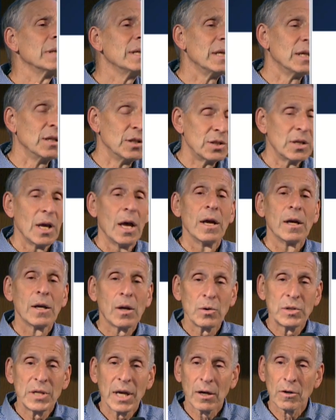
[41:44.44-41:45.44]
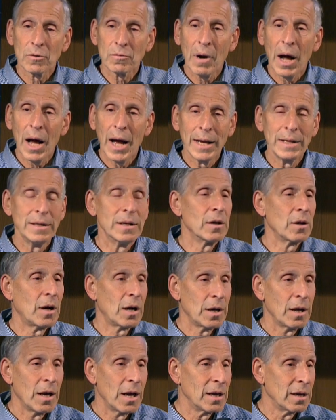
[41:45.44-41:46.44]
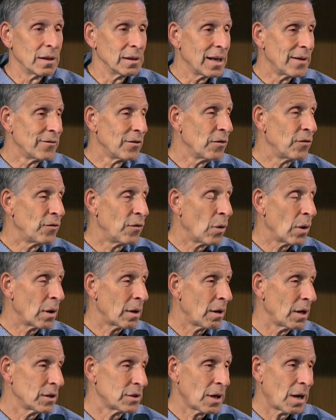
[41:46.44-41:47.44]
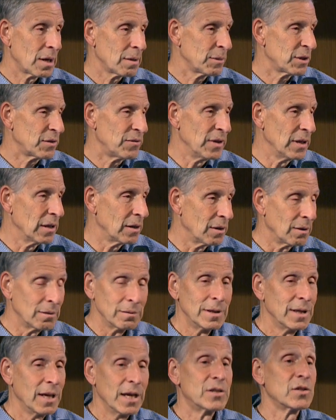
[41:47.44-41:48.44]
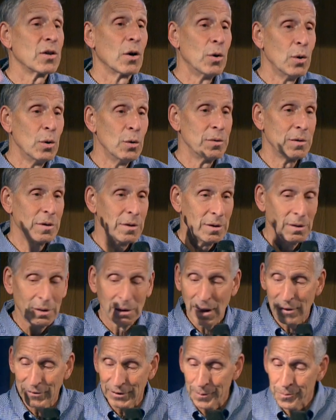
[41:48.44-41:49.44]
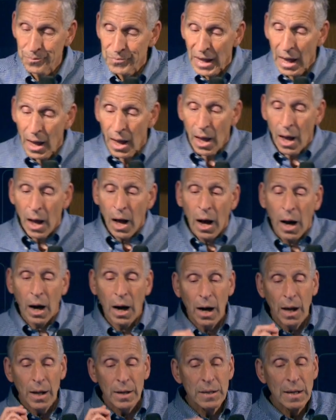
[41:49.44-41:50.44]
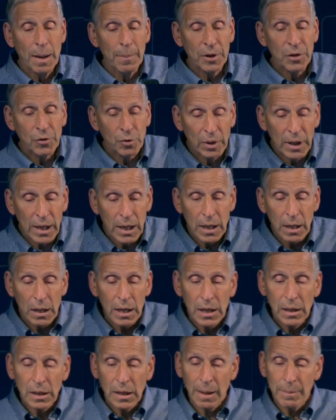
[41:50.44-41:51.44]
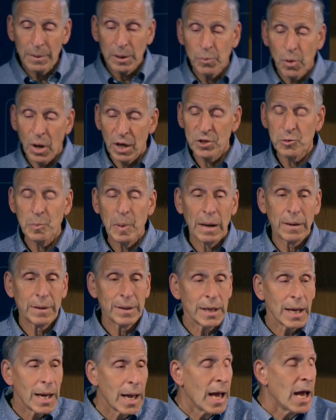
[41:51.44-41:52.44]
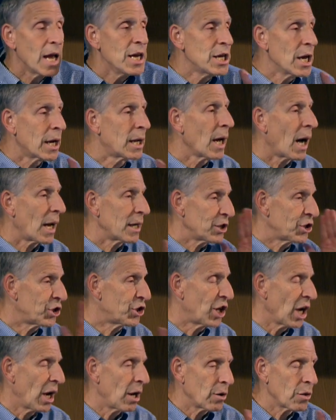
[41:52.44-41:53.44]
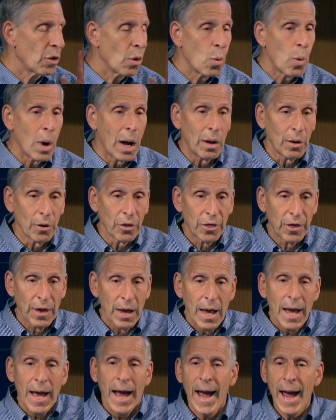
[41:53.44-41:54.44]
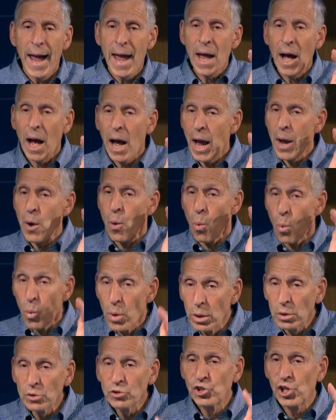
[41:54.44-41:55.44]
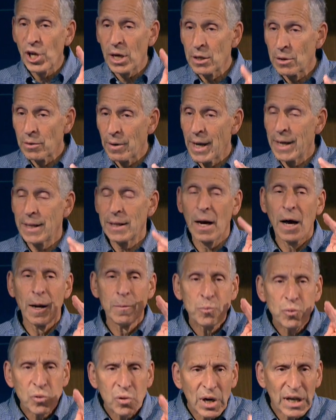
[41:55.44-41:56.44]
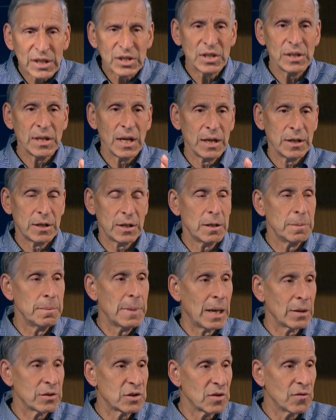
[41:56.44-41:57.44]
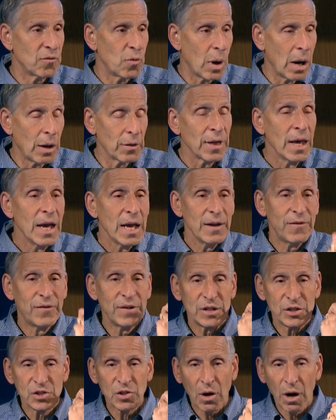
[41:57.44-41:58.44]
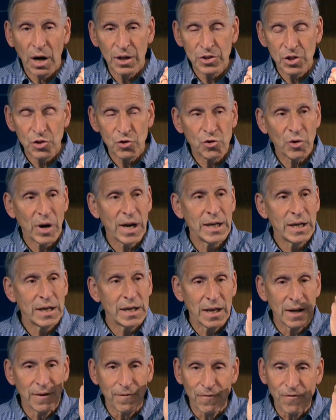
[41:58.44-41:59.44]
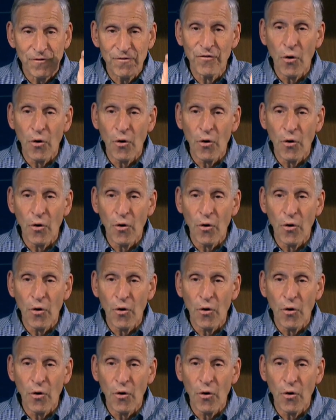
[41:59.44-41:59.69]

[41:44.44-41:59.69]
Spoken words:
please go take a ride in a level 4 autonomous vehicle. It's a hoot, you'll love it. Number 3, economic prosperity. You gotta share the wealth. AI will generate unprecedented amounts of wealth. If it is concentrated in